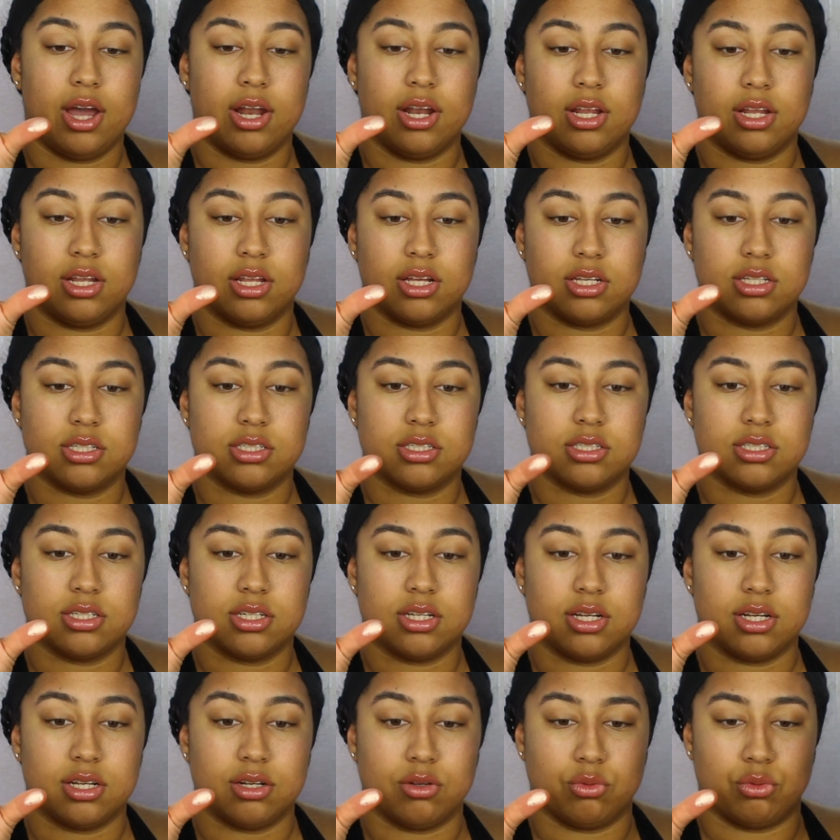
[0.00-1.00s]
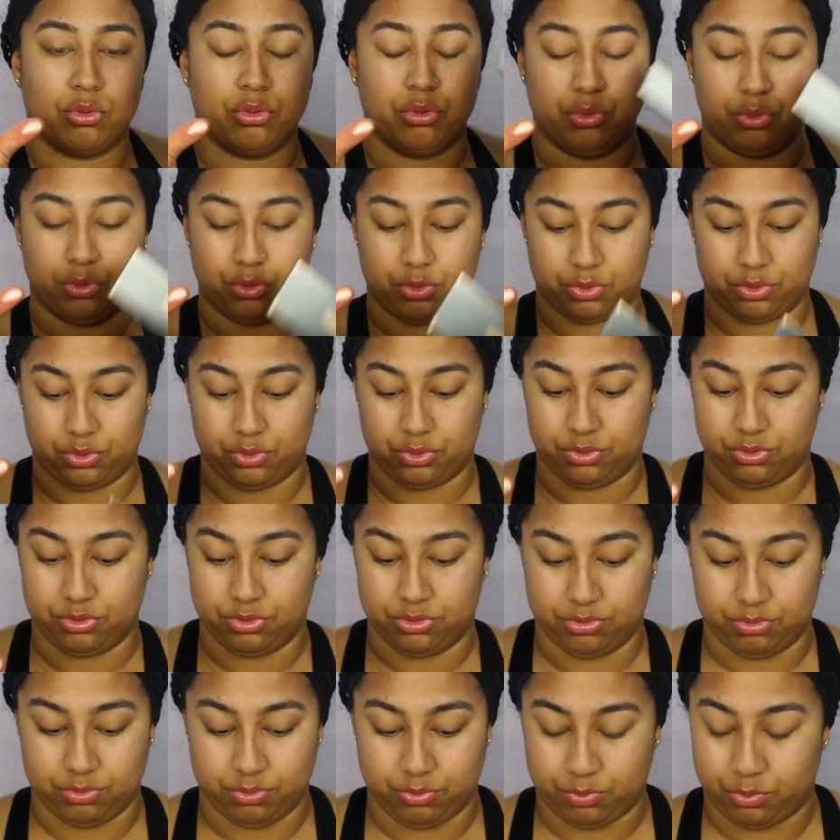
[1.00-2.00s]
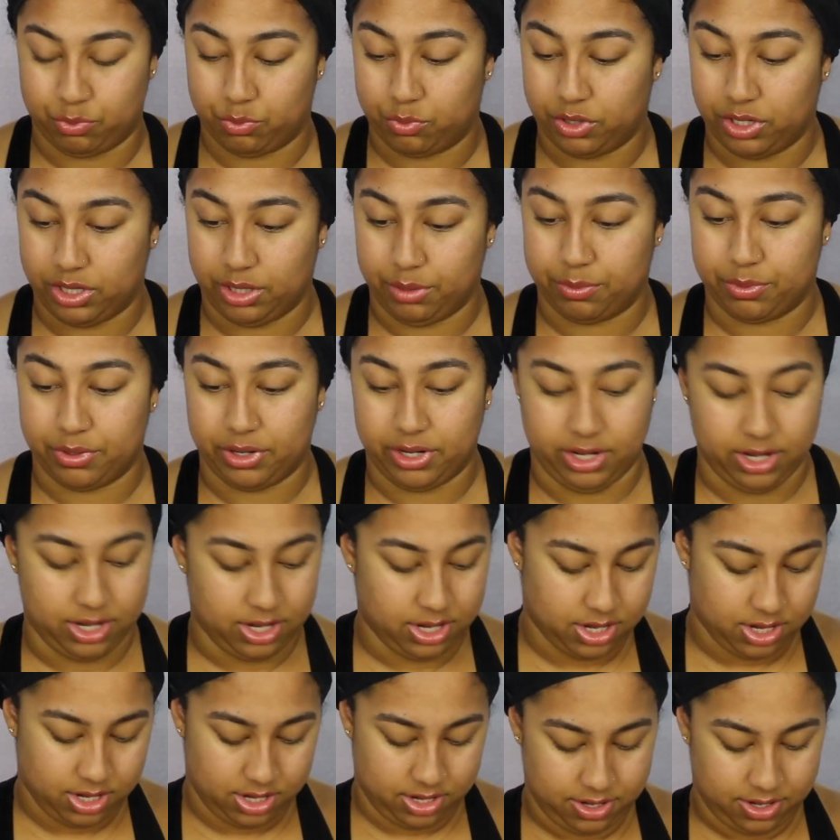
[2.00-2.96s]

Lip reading: and it looks really pretty.